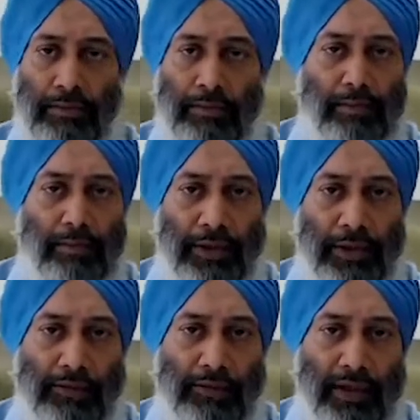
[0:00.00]

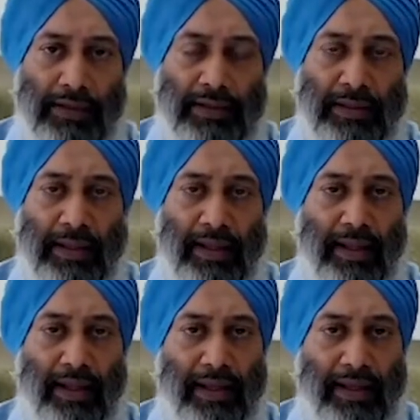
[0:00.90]
many of us,
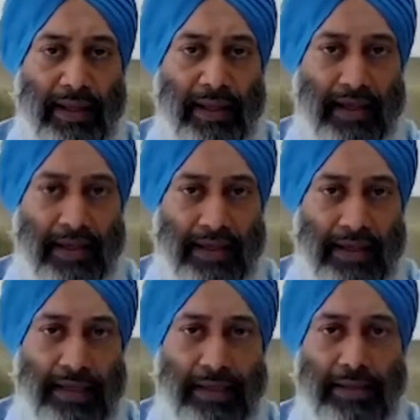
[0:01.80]
and
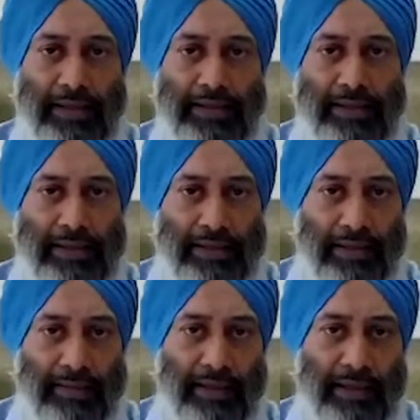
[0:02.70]
any
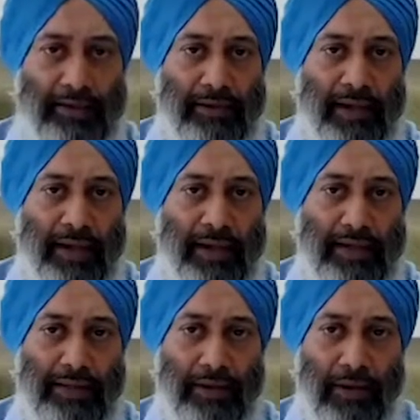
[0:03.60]
system that
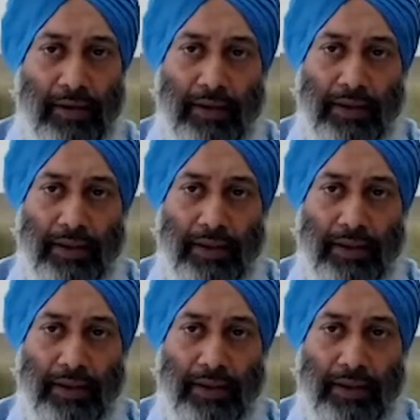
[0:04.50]
relies on